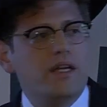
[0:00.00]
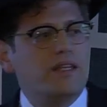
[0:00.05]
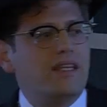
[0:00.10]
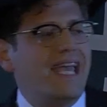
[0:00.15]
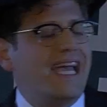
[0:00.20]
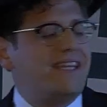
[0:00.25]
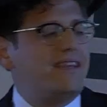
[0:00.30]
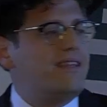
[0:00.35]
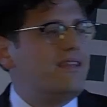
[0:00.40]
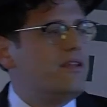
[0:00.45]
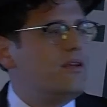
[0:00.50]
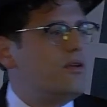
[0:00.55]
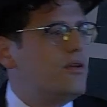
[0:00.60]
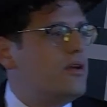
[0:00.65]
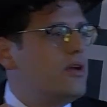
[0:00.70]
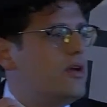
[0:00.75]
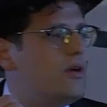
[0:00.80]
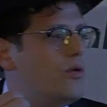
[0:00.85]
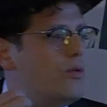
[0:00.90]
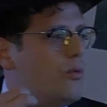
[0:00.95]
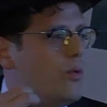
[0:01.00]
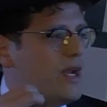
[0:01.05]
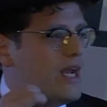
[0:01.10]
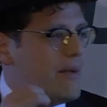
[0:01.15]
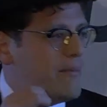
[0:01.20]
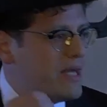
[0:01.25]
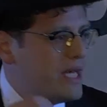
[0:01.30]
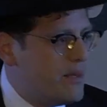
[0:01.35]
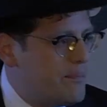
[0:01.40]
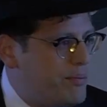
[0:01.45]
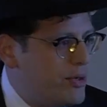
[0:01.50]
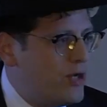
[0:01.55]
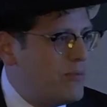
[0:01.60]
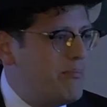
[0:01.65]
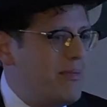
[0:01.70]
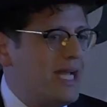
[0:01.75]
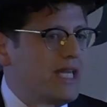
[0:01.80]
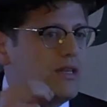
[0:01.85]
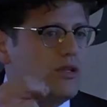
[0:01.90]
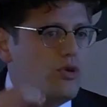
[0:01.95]
That when I'm going to put
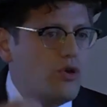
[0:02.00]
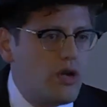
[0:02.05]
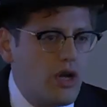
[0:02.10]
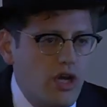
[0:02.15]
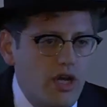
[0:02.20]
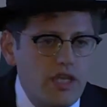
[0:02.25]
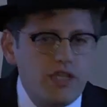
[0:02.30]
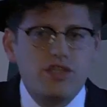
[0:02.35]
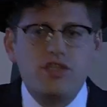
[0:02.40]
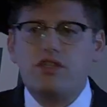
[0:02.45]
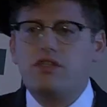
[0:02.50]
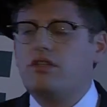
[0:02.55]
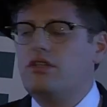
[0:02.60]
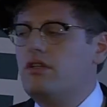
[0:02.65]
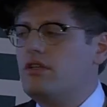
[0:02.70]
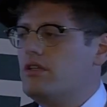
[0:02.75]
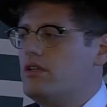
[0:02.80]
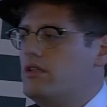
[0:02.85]
my luchos